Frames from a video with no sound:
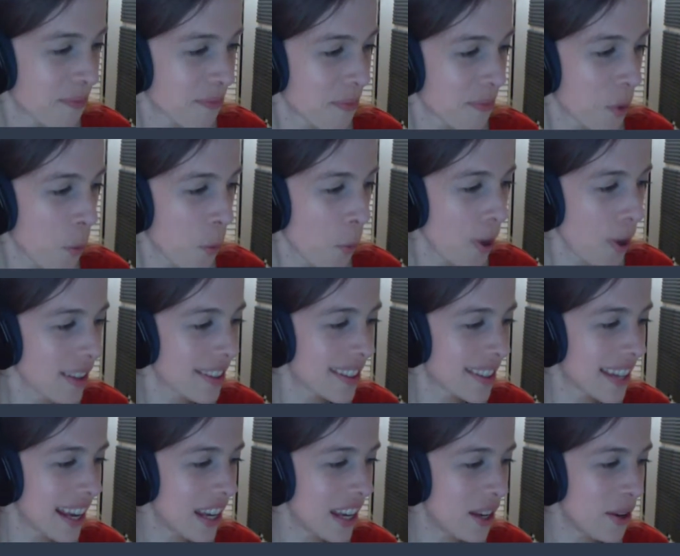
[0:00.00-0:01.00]
what
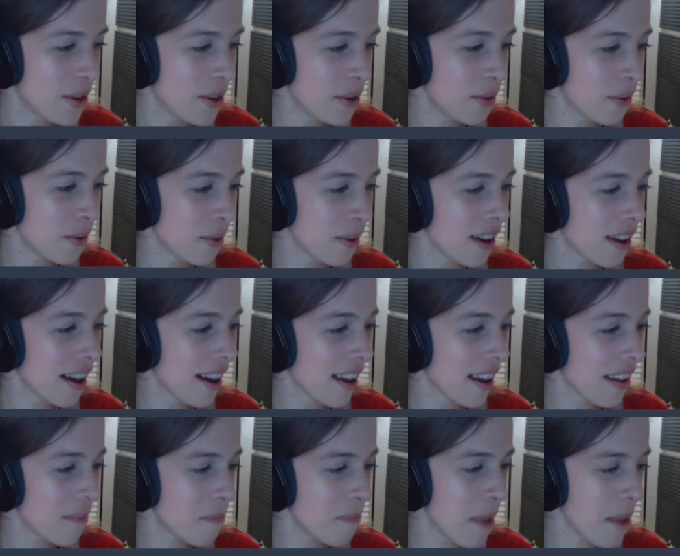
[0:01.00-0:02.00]
say you
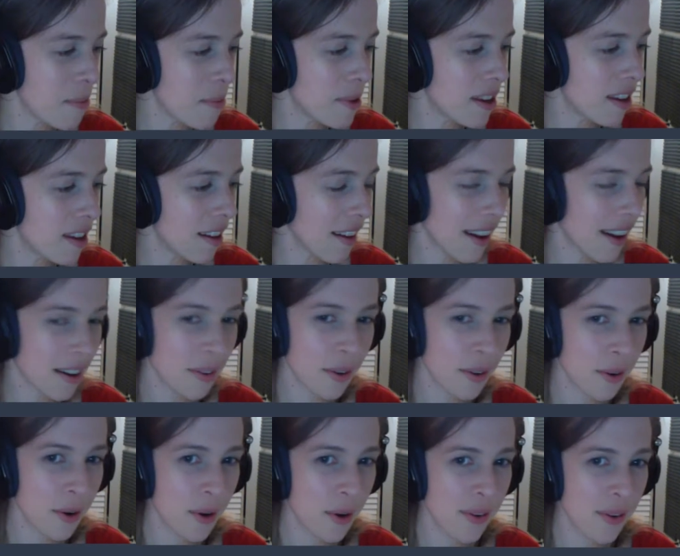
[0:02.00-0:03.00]
maybe, I don't
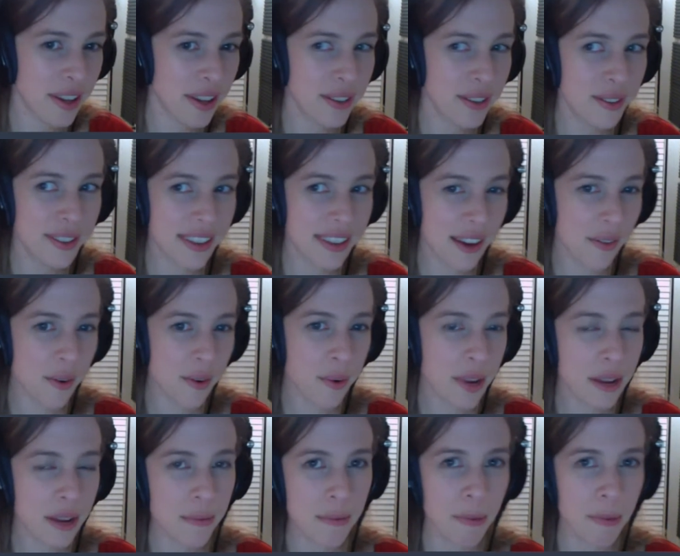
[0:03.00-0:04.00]
know if I could do this every
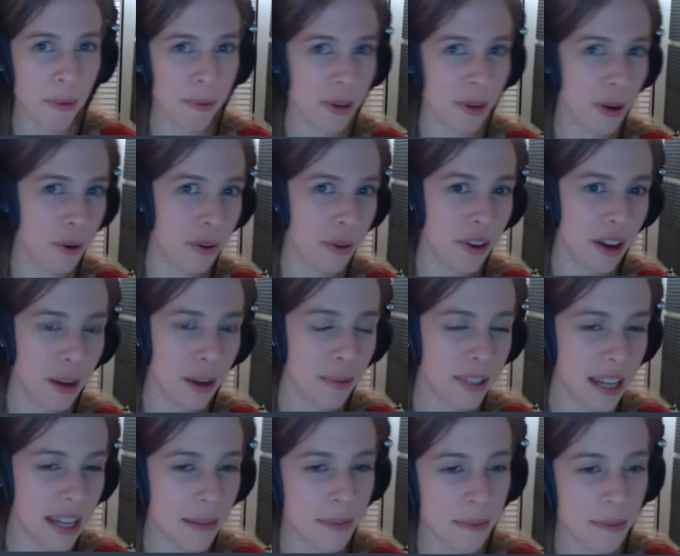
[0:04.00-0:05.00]
week, but maybe a couple
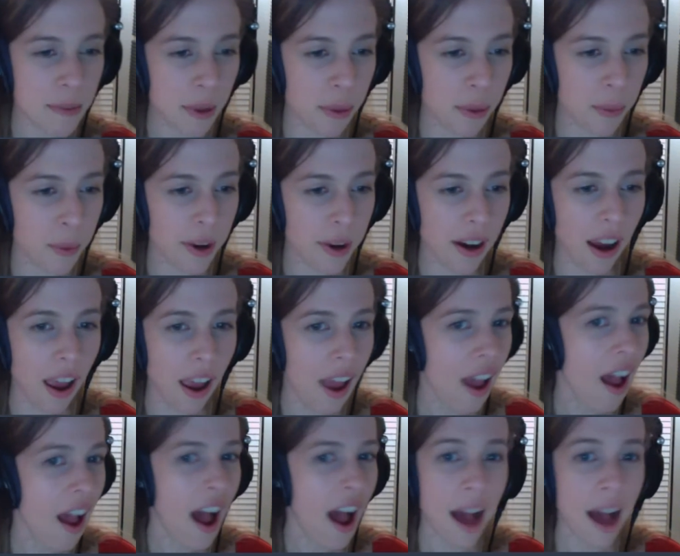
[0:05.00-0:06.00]
times a month where
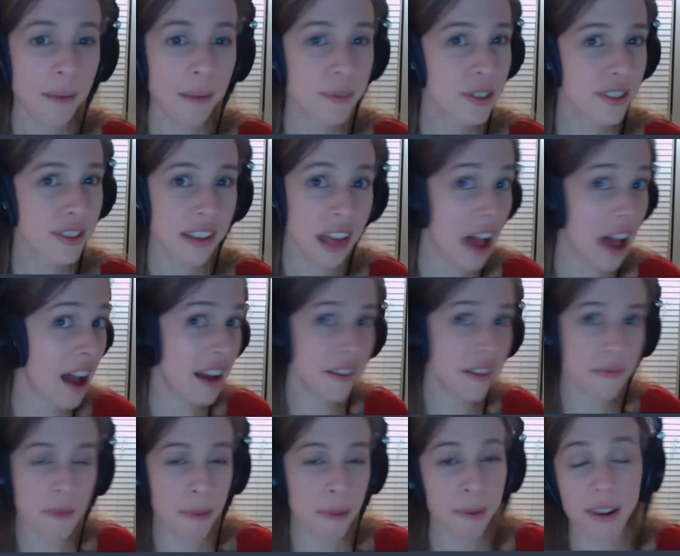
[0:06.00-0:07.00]
I'm just live,
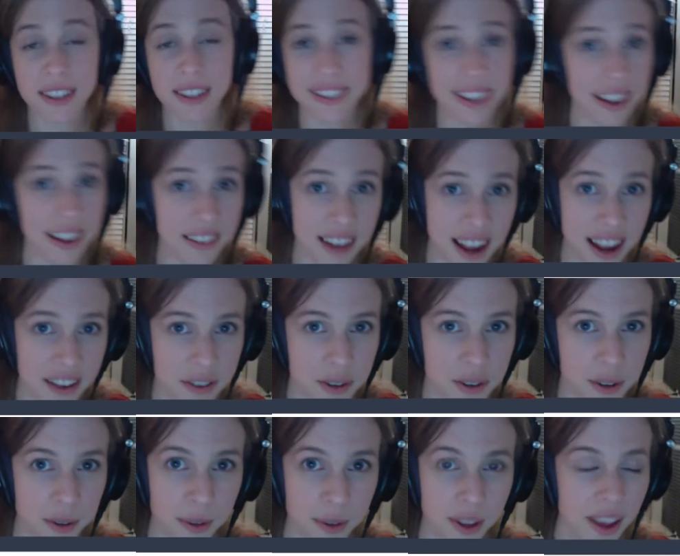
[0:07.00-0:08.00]
maybe on a Saturday
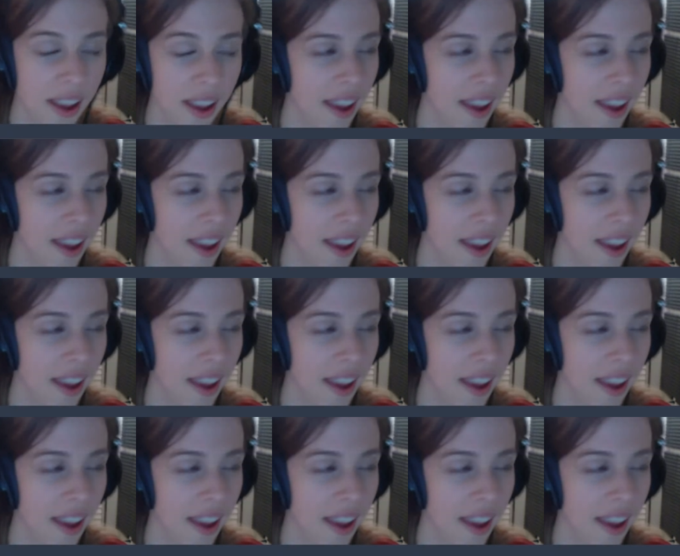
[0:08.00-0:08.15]
afternoon,